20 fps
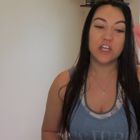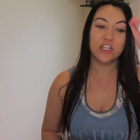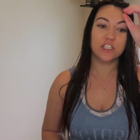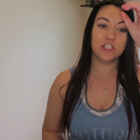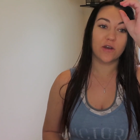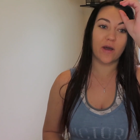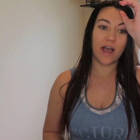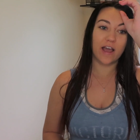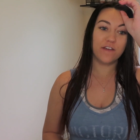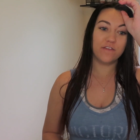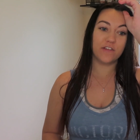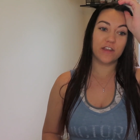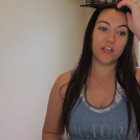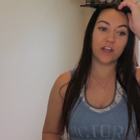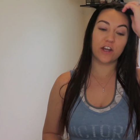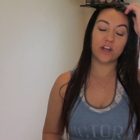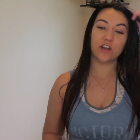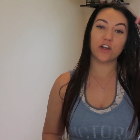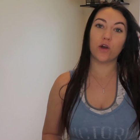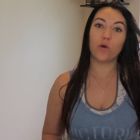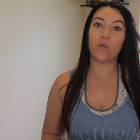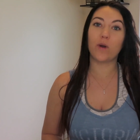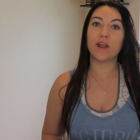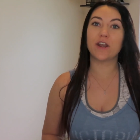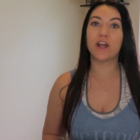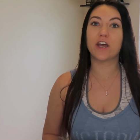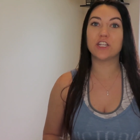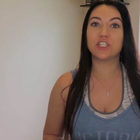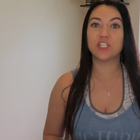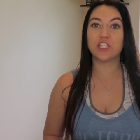So I figured why
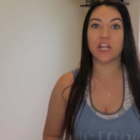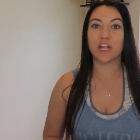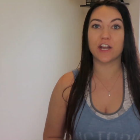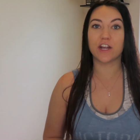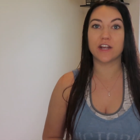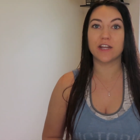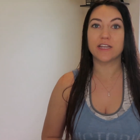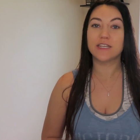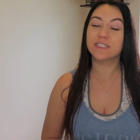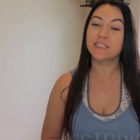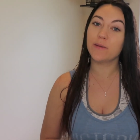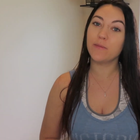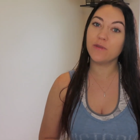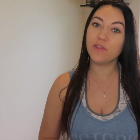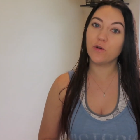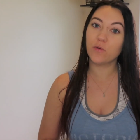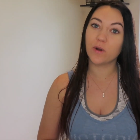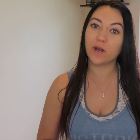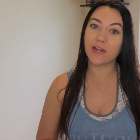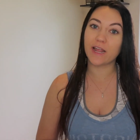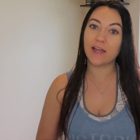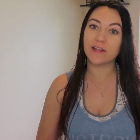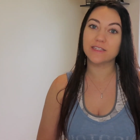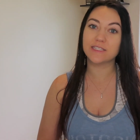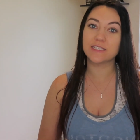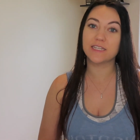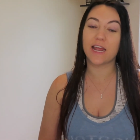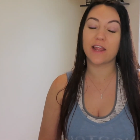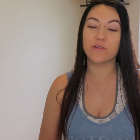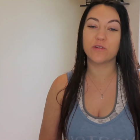not share some of the
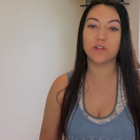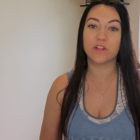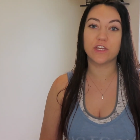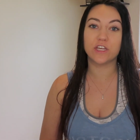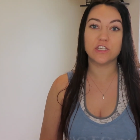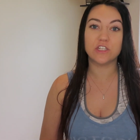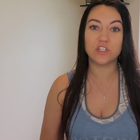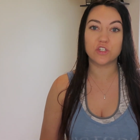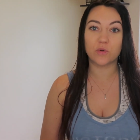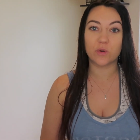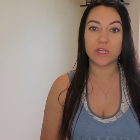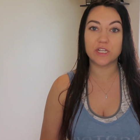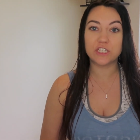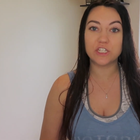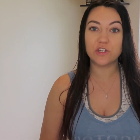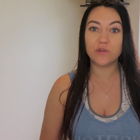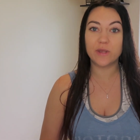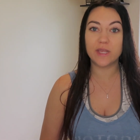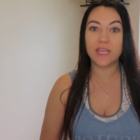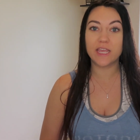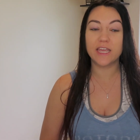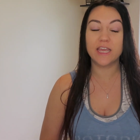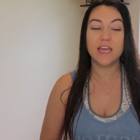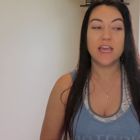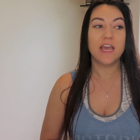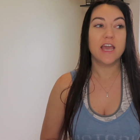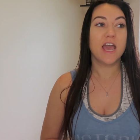workouts that I really enjoy doing.